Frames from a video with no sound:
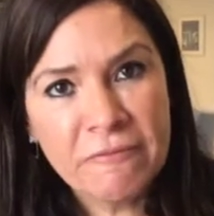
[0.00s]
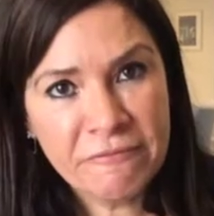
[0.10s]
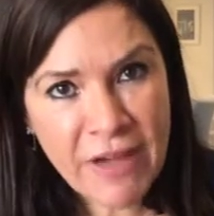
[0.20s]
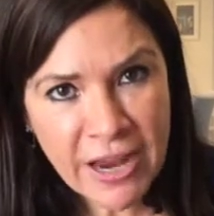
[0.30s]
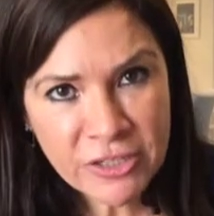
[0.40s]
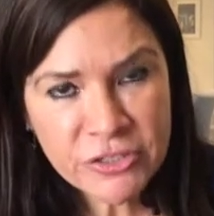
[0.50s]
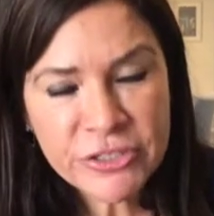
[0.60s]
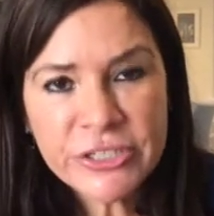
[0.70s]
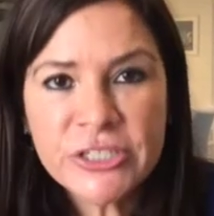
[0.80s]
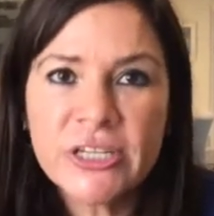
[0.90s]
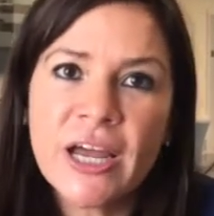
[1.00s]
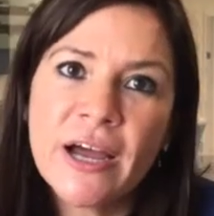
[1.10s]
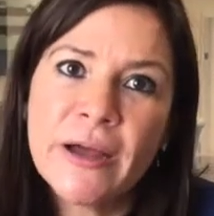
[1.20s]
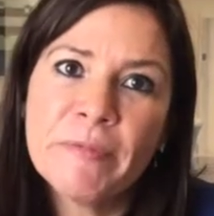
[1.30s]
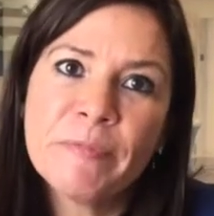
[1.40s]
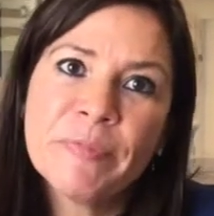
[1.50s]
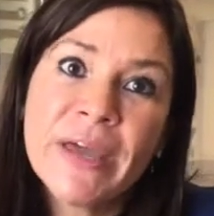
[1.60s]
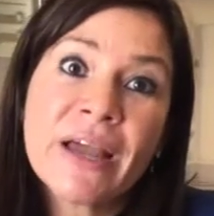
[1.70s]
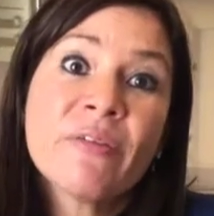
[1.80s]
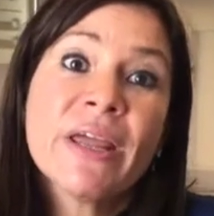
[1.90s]
factors
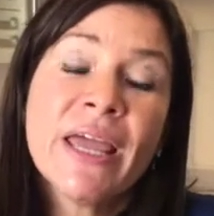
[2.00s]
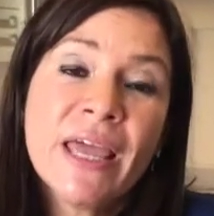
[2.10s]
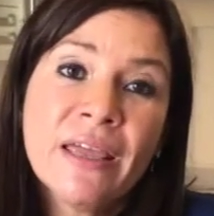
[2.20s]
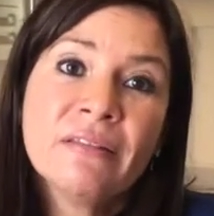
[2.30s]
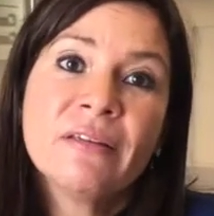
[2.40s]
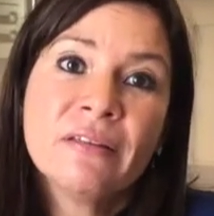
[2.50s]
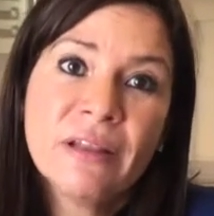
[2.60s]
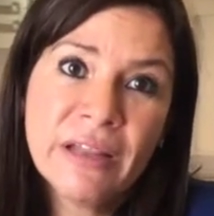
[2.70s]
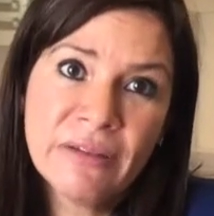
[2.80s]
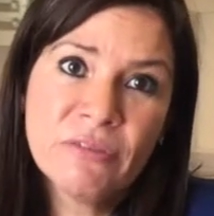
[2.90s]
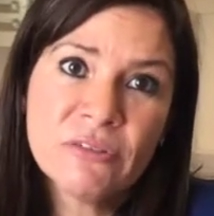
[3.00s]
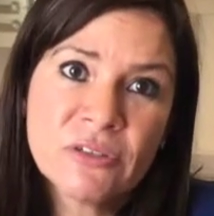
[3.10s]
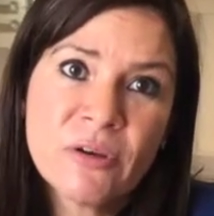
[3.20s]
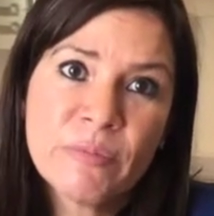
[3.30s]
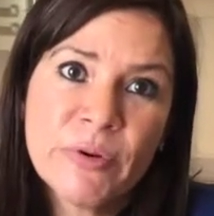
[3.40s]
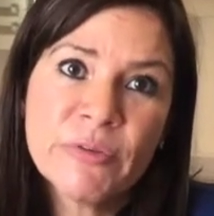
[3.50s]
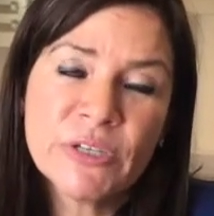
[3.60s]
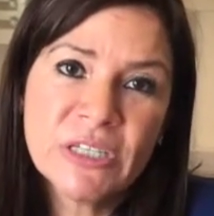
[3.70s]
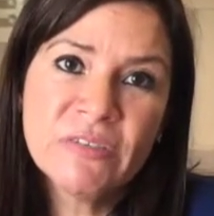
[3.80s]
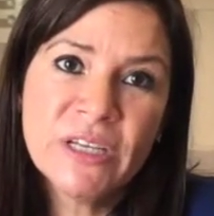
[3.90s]
that create the levels of
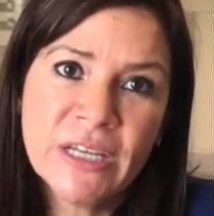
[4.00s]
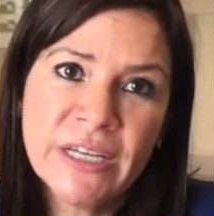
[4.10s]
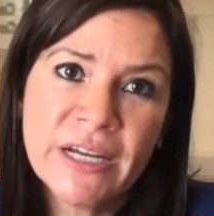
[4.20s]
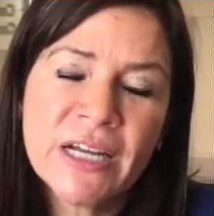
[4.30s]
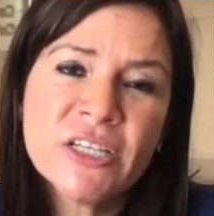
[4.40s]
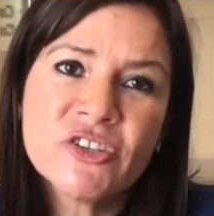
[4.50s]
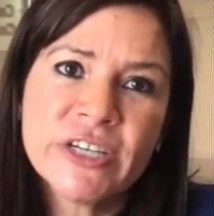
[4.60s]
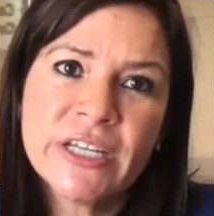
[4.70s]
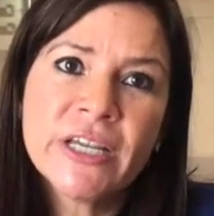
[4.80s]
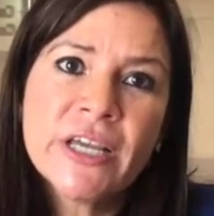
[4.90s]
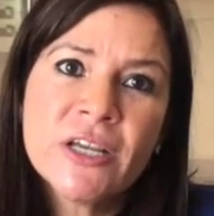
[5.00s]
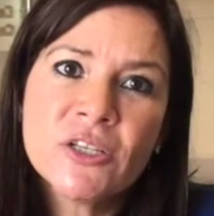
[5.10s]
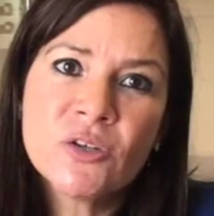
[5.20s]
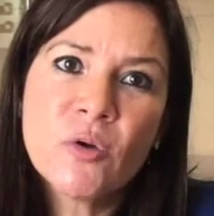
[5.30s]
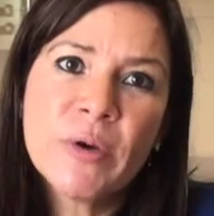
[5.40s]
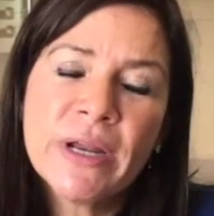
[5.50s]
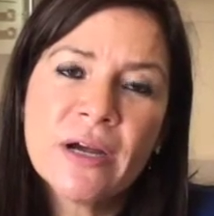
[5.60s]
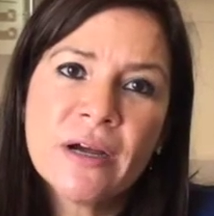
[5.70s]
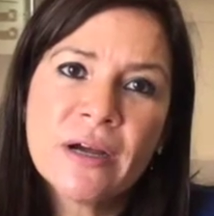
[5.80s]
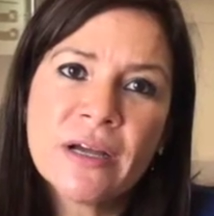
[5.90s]
productivity in a country. So when
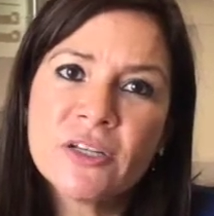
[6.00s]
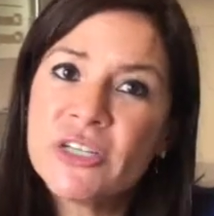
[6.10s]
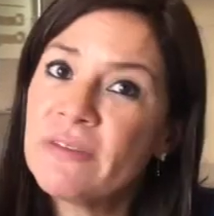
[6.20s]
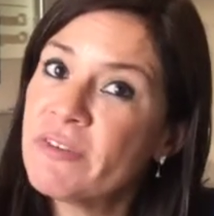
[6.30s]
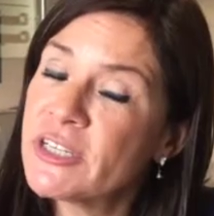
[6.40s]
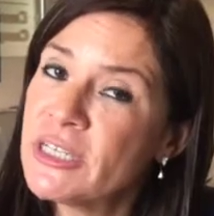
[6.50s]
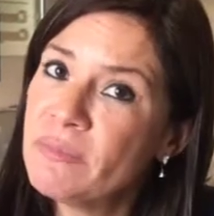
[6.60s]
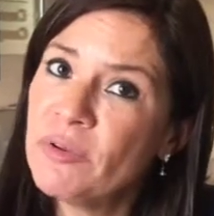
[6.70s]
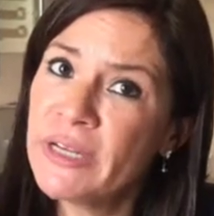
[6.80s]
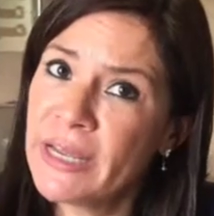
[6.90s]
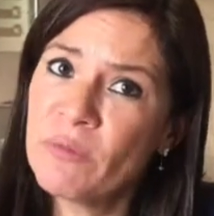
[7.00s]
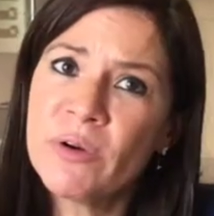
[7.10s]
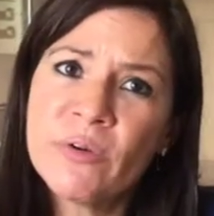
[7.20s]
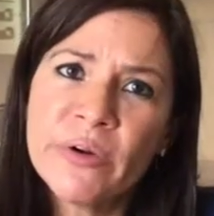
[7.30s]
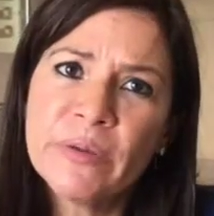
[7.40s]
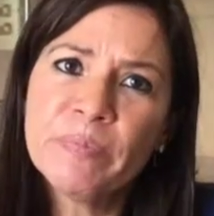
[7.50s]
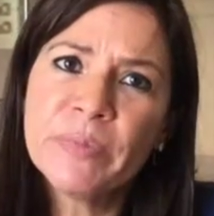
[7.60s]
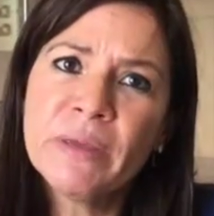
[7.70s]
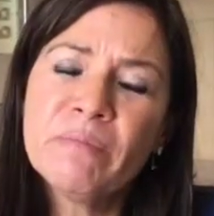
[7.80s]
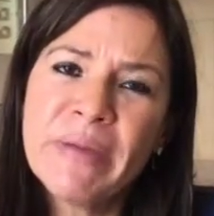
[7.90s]
a country, for example, in Ecuador,
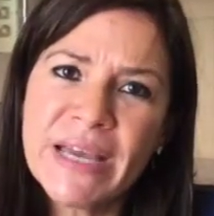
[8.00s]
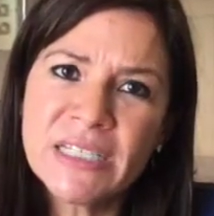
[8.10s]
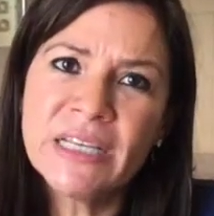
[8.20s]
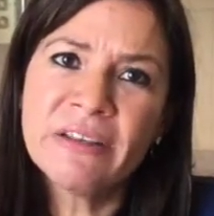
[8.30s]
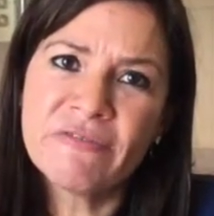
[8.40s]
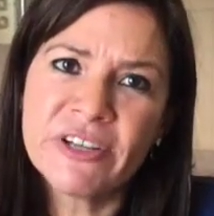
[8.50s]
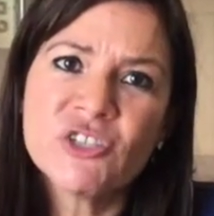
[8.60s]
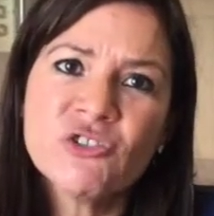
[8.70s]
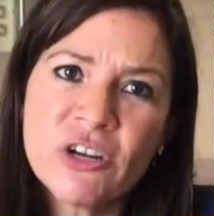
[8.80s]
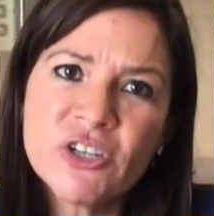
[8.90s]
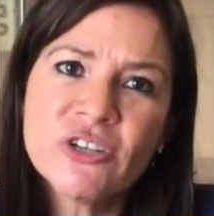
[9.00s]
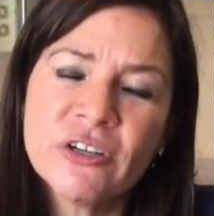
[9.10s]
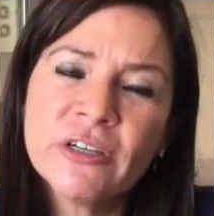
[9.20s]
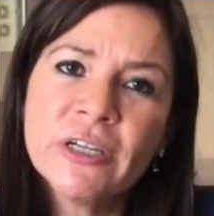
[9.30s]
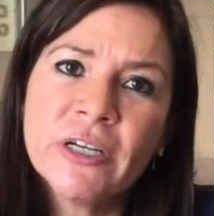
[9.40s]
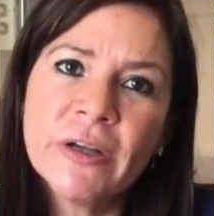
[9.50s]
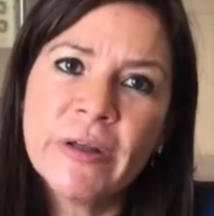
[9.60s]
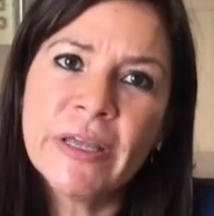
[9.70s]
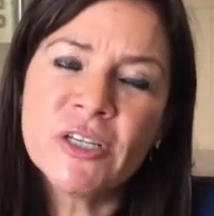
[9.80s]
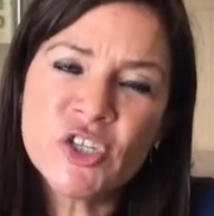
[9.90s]
invests in infrastructure,
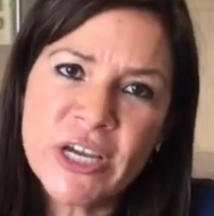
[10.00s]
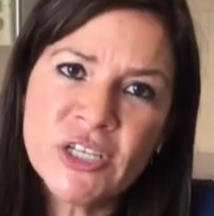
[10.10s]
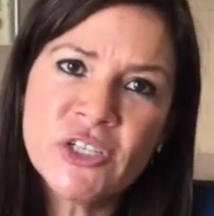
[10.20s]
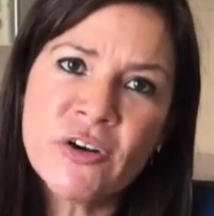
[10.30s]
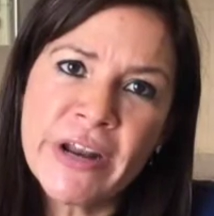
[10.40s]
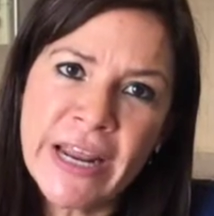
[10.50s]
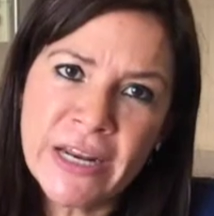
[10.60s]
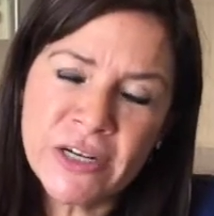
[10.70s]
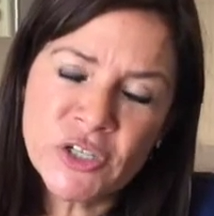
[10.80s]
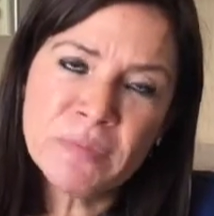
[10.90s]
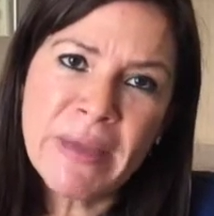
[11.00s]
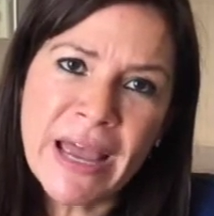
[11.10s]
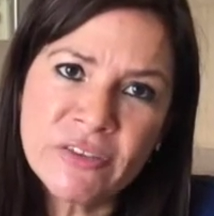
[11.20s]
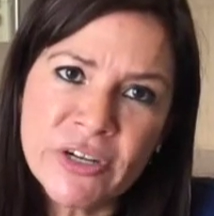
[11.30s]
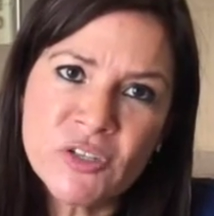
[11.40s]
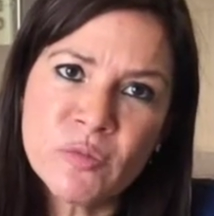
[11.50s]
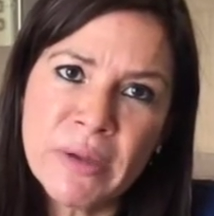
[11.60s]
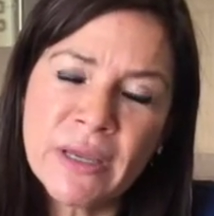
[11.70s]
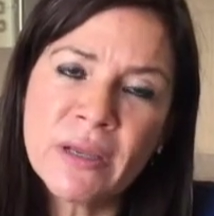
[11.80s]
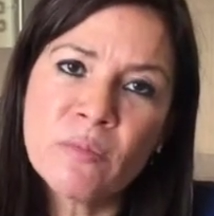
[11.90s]
in changing our energy matrix to
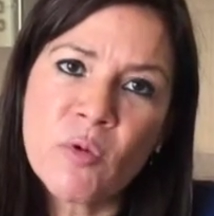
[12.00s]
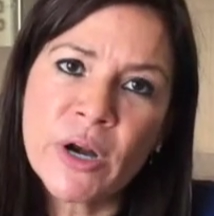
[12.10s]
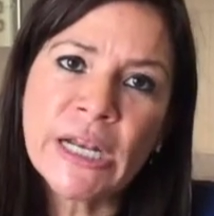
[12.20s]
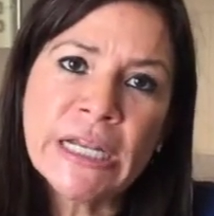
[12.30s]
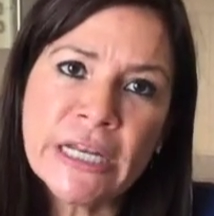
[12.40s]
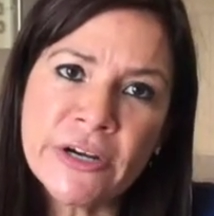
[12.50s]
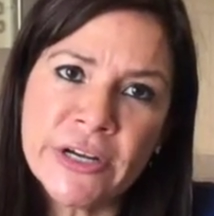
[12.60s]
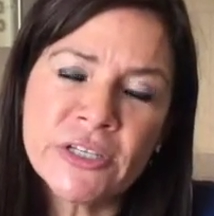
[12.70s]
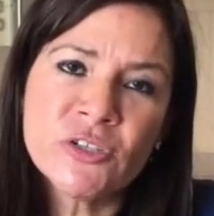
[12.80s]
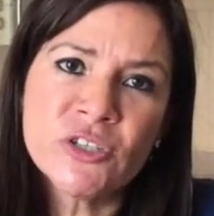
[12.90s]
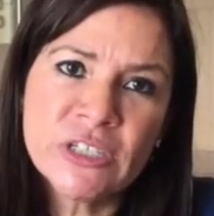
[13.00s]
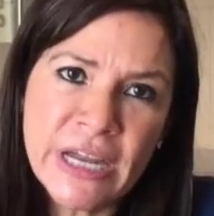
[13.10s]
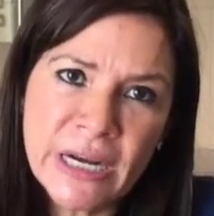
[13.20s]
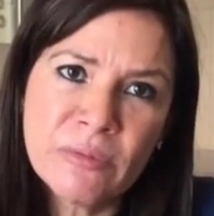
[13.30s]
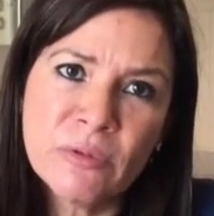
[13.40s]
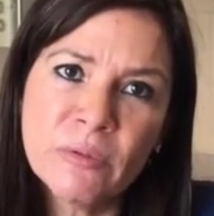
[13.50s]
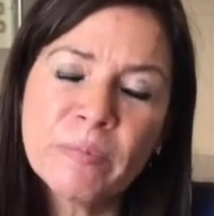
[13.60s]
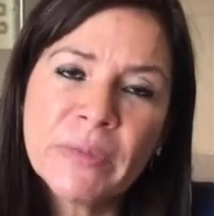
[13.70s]
make it more cleaner and sustainable